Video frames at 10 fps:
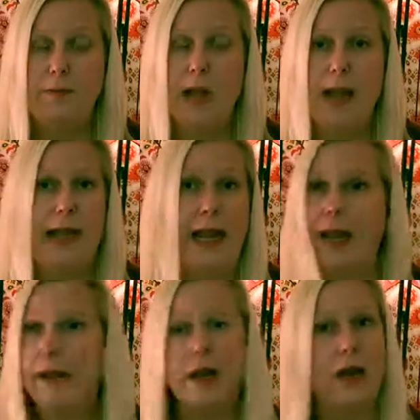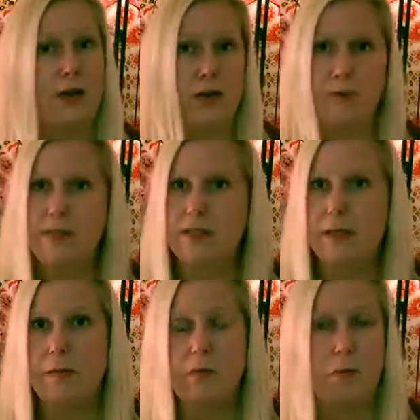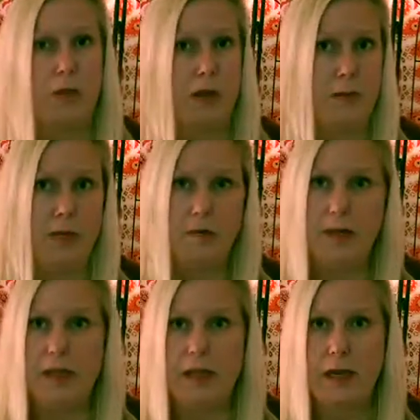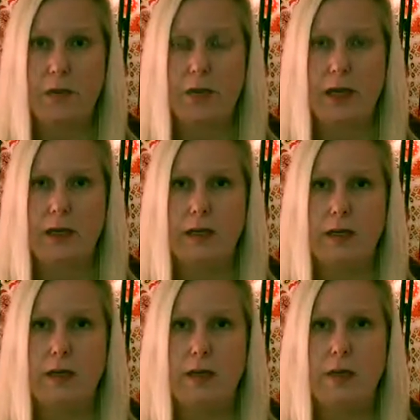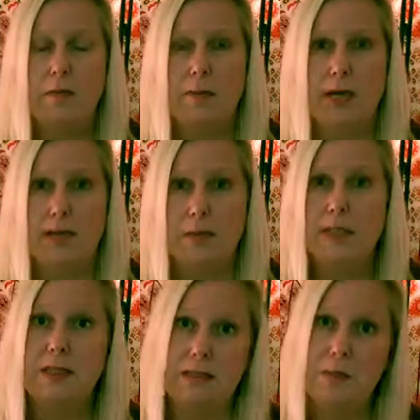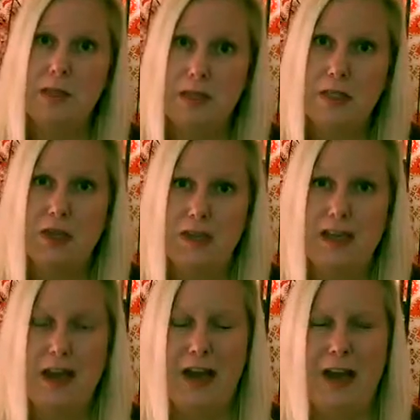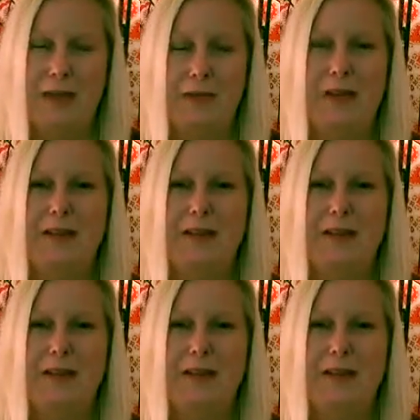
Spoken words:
I can't 100% blame it on my thyroid. My husband tells me this all the time.